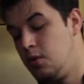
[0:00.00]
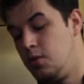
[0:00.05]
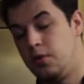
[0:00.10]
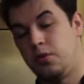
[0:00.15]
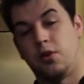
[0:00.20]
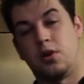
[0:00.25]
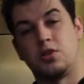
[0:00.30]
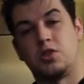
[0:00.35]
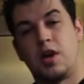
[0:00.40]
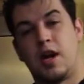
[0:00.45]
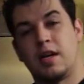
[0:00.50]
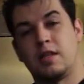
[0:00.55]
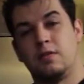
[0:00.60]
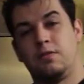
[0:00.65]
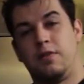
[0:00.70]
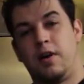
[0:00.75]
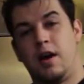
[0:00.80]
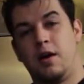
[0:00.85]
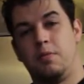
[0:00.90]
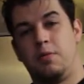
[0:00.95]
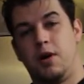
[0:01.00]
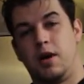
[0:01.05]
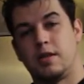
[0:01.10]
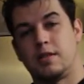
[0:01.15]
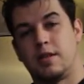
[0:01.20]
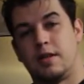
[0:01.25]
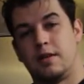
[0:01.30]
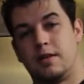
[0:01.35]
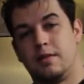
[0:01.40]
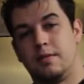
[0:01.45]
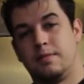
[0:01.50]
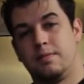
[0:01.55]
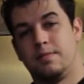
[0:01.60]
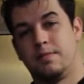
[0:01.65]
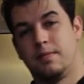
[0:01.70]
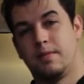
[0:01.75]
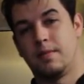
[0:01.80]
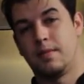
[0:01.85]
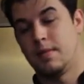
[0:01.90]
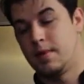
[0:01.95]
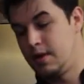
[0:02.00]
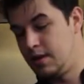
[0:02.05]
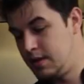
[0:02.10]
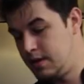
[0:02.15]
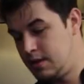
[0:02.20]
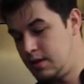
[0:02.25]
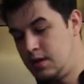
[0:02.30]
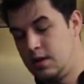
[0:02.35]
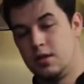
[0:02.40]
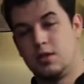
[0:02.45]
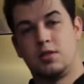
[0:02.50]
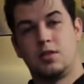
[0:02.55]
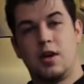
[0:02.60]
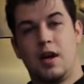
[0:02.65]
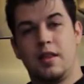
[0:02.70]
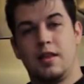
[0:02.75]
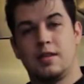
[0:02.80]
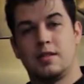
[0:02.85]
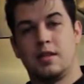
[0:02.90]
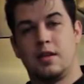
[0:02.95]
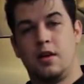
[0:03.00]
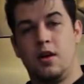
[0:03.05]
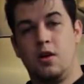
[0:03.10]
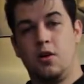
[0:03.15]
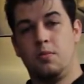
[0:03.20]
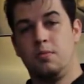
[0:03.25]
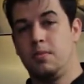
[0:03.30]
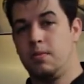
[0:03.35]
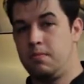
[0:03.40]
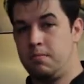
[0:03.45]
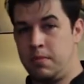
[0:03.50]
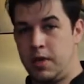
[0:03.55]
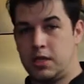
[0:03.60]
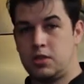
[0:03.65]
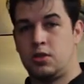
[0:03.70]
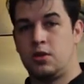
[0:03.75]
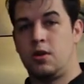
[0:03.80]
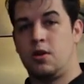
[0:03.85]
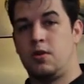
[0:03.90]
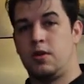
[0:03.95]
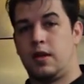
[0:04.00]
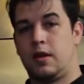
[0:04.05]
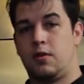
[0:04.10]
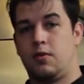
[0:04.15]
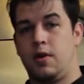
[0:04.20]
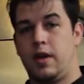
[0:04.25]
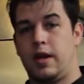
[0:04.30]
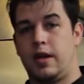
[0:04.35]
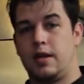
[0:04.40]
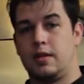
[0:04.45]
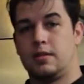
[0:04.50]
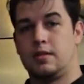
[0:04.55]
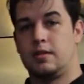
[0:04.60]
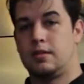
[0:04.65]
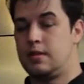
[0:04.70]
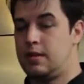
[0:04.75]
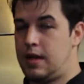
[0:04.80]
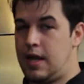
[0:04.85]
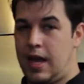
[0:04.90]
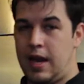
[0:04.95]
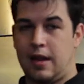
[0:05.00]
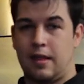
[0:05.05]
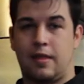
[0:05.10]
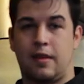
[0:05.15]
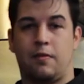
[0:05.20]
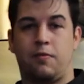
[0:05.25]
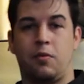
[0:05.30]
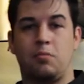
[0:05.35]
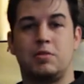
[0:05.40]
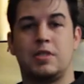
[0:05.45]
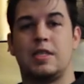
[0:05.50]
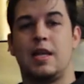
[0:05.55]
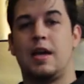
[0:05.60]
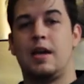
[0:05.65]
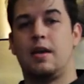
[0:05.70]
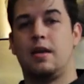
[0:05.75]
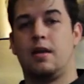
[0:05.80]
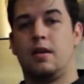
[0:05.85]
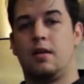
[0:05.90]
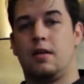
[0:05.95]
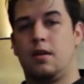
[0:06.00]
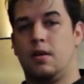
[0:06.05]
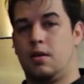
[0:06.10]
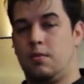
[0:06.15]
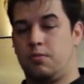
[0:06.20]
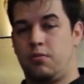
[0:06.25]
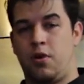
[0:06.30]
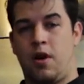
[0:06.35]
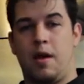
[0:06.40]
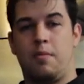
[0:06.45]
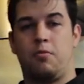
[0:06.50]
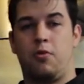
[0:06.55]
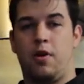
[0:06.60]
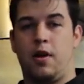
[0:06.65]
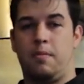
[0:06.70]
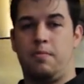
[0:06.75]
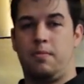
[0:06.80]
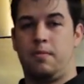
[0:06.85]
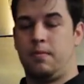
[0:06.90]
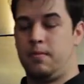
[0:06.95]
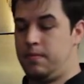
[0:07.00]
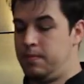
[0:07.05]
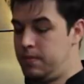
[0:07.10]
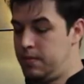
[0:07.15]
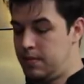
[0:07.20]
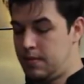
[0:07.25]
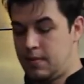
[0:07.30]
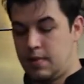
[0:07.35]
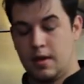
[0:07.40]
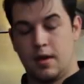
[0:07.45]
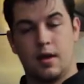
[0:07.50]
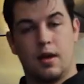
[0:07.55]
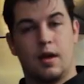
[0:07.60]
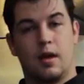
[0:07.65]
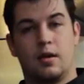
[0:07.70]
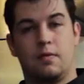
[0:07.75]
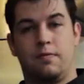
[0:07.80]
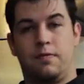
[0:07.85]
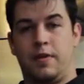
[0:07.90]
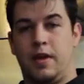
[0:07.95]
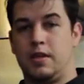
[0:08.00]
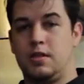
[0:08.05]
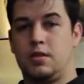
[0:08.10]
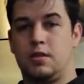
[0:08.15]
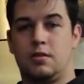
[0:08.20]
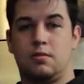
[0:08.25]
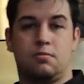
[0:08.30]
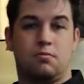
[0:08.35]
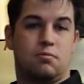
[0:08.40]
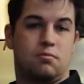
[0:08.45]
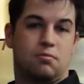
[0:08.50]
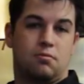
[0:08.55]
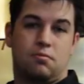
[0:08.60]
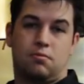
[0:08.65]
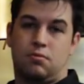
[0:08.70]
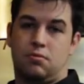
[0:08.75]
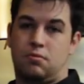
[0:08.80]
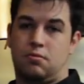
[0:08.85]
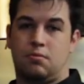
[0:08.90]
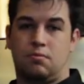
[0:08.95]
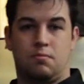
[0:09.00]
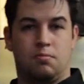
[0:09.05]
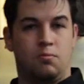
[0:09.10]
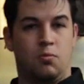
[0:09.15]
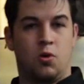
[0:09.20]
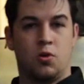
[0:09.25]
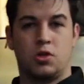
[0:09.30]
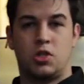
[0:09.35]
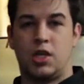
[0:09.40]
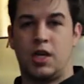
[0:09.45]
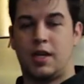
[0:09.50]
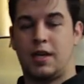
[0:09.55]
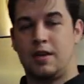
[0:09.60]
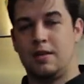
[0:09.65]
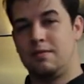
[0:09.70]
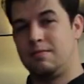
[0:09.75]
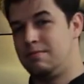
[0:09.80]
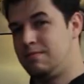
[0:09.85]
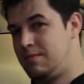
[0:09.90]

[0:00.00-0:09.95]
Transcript: with our Dragon's Fire pasta. Try this at home. Mix your own ingredients. Anything from steak, prime rib, fish, more chicken.